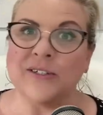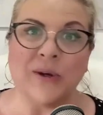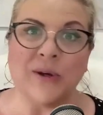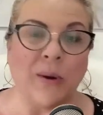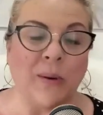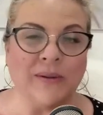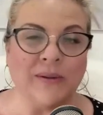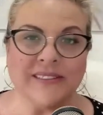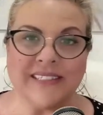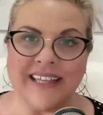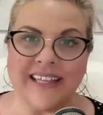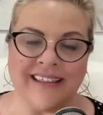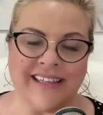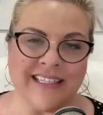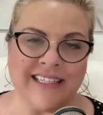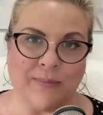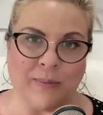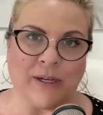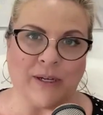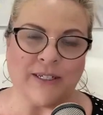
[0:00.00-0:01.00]
told
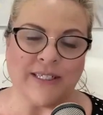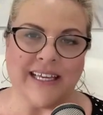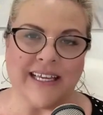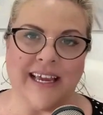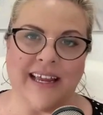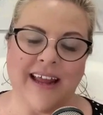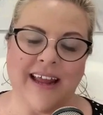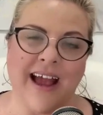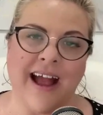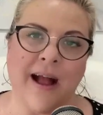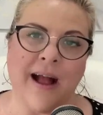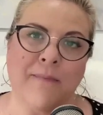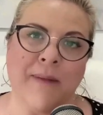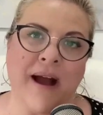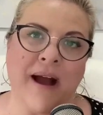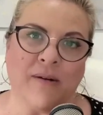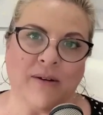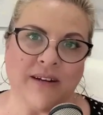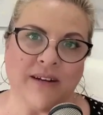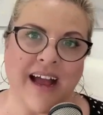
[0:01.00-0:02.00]
this person
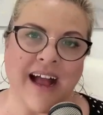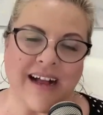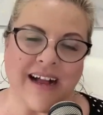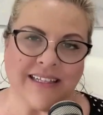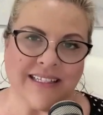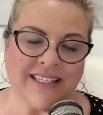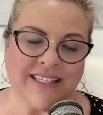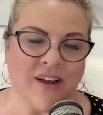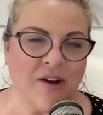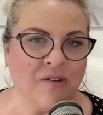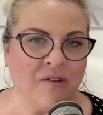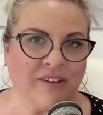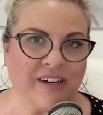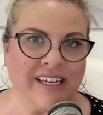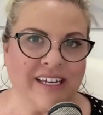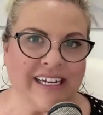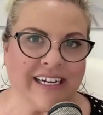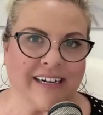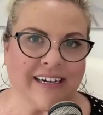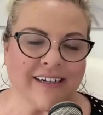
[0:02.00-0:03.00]
about us over
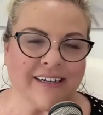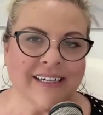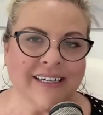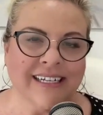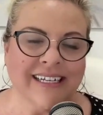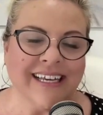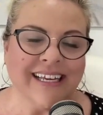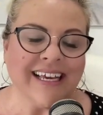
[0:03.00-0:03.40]
here